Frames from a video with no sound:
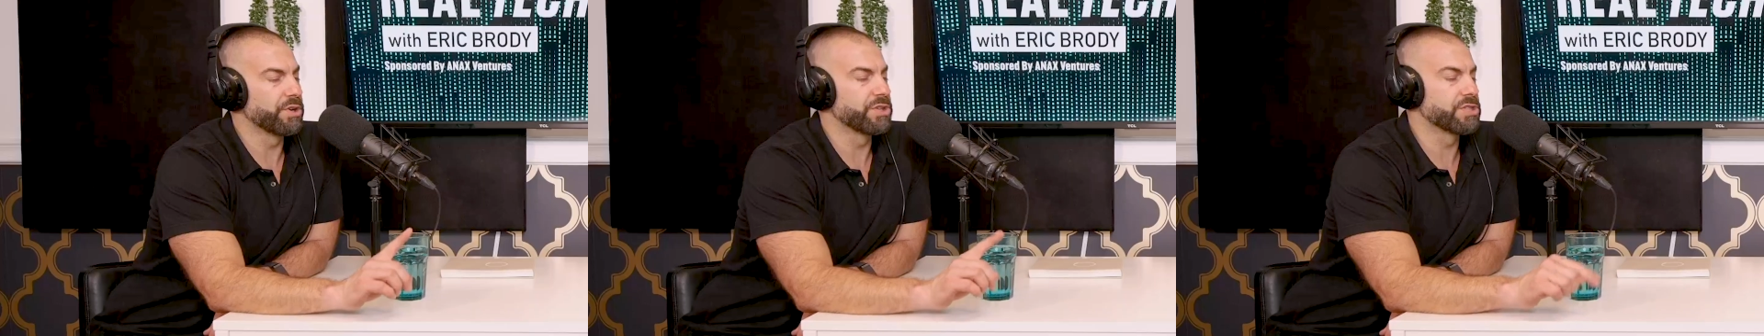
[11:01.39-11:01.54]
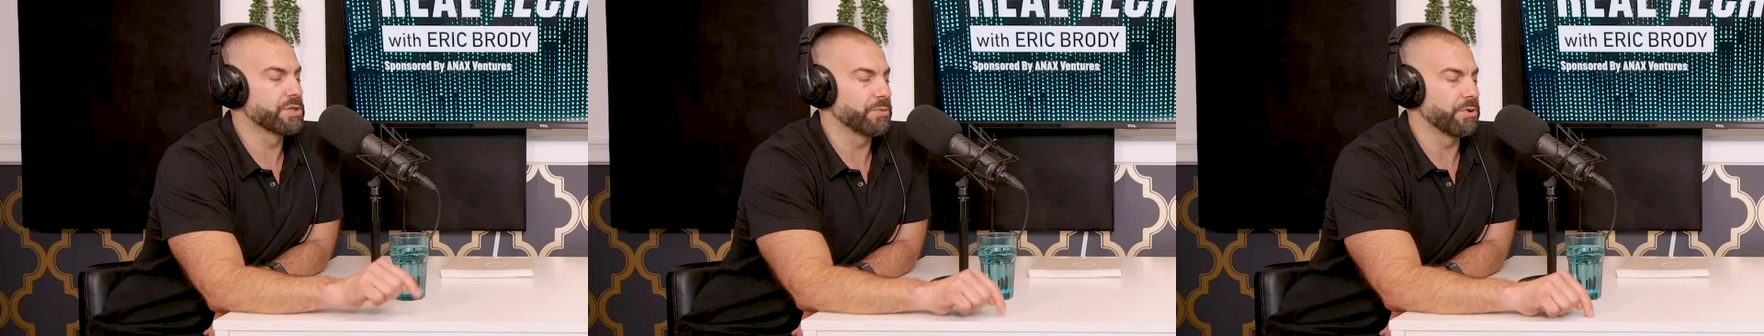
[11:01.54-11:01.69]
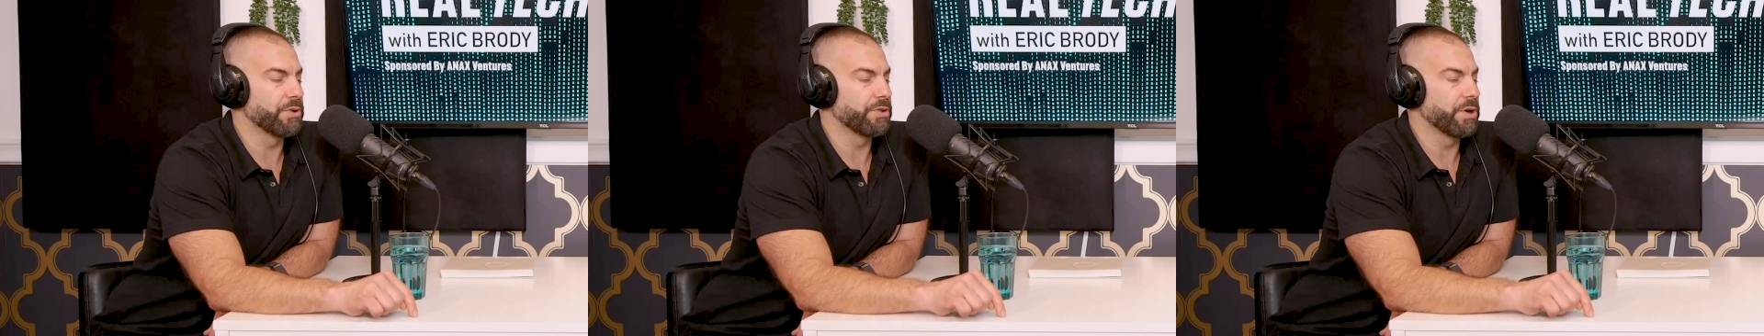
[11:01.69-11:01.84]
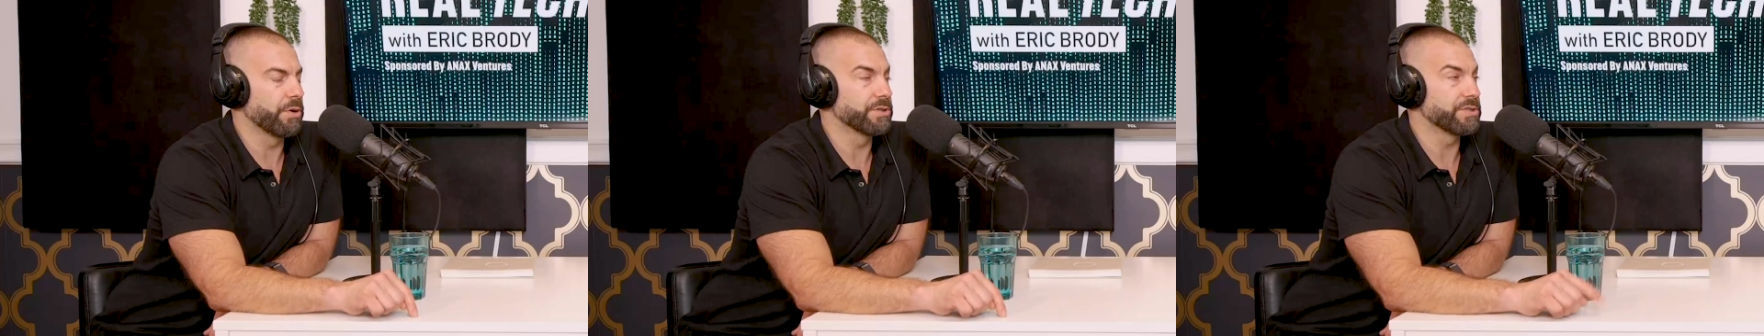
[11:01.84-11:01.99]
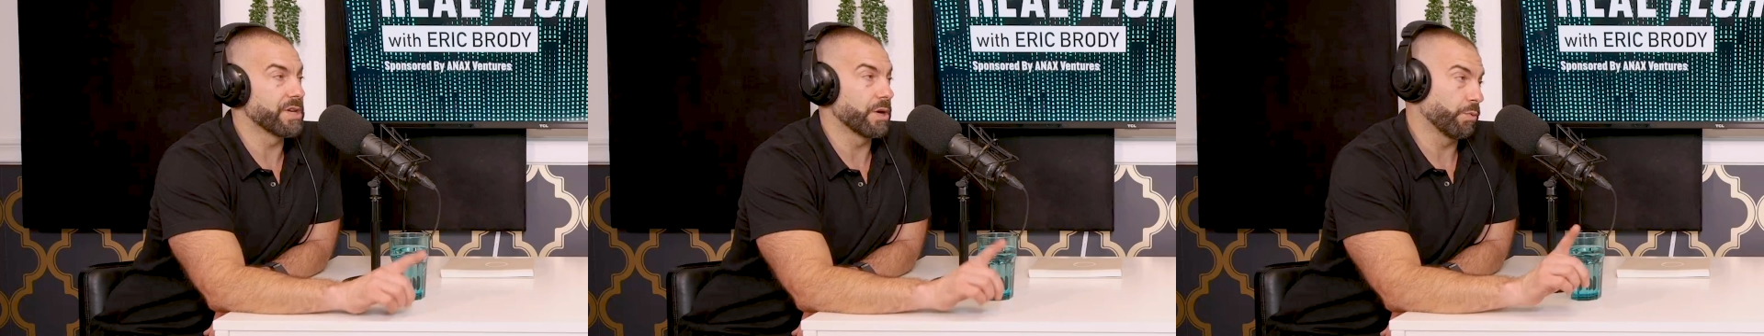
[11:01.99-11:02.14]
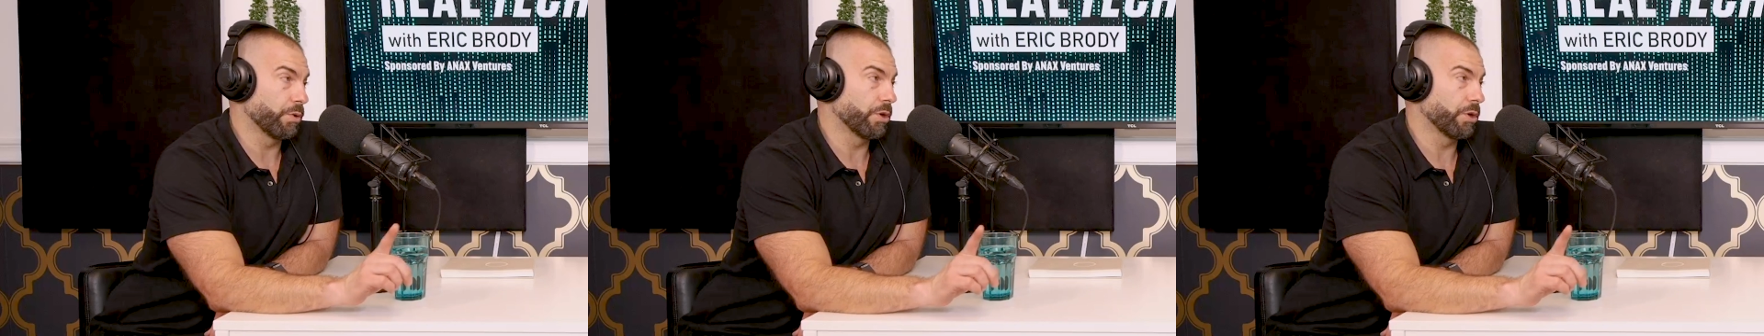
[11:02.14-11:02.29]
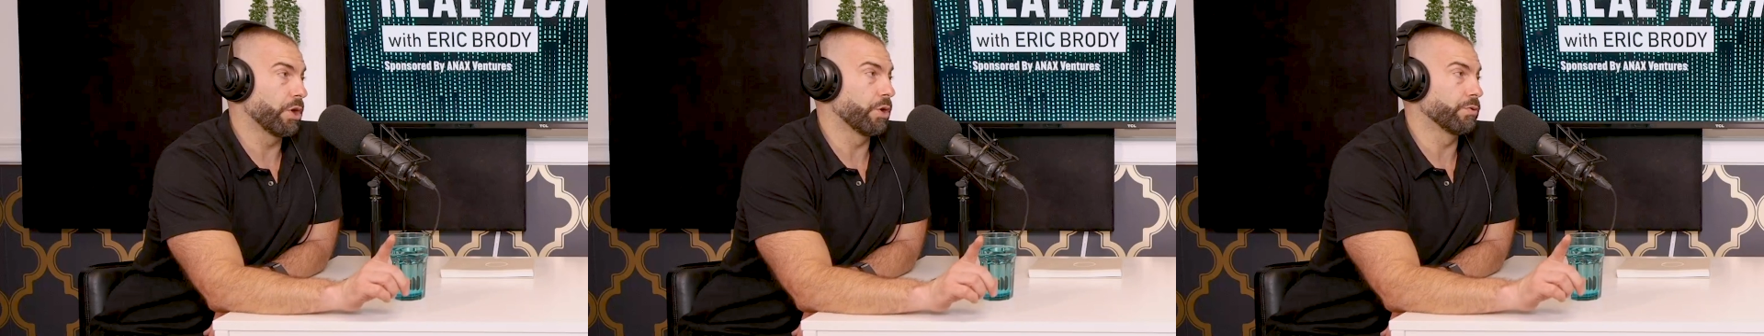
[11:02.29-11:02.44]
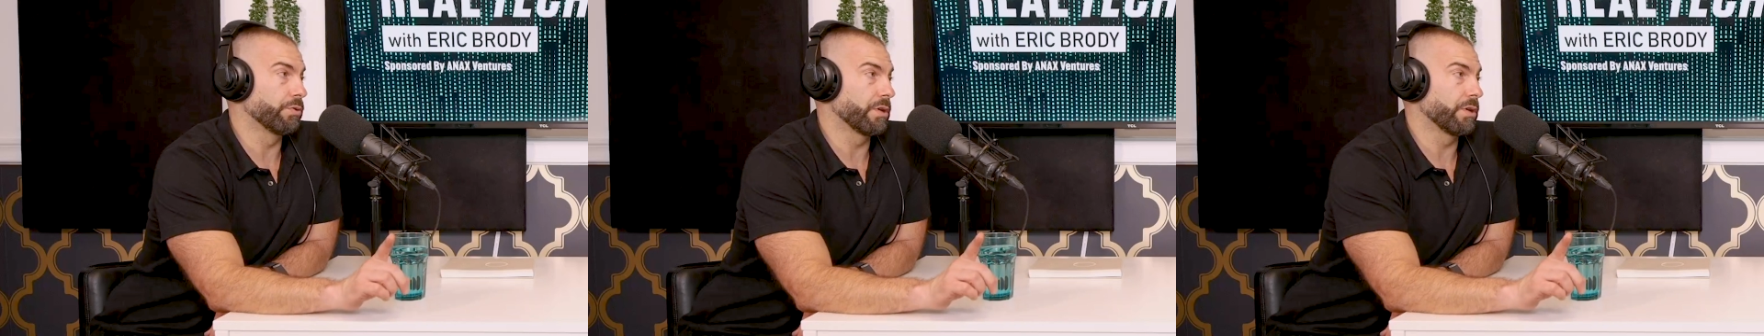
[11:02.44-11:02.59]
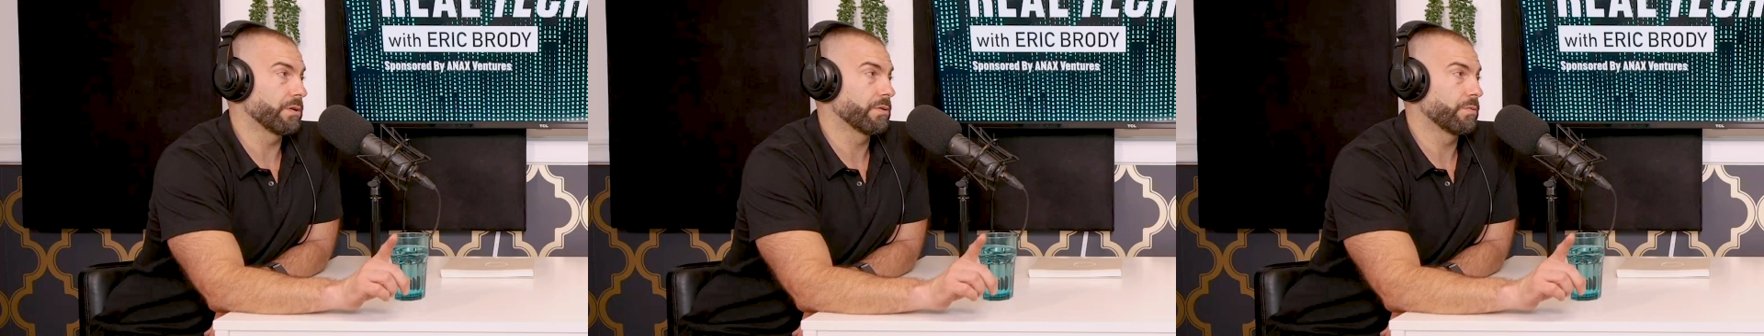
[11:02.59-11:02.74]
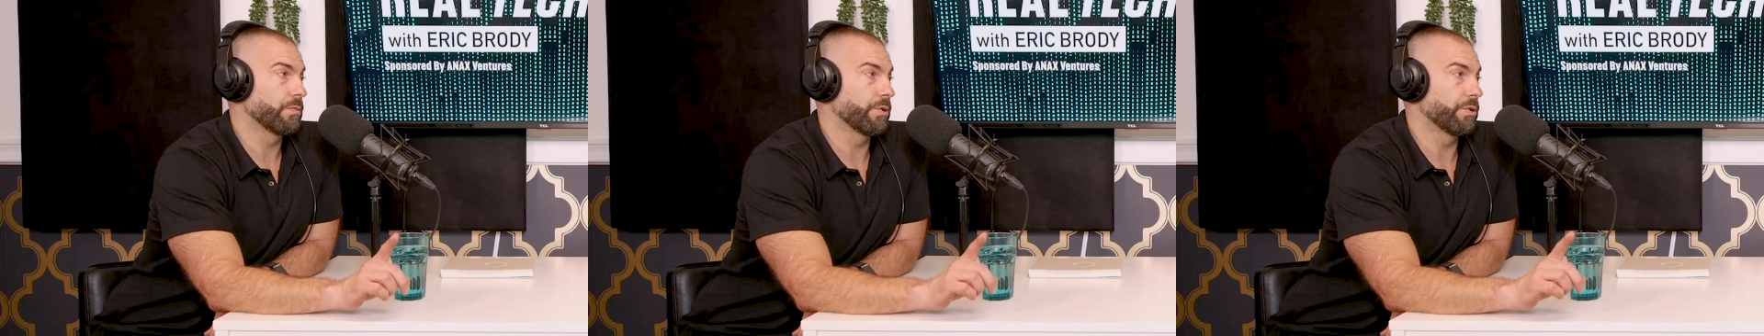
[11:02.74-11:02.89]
the principle, though, is that we're lonely.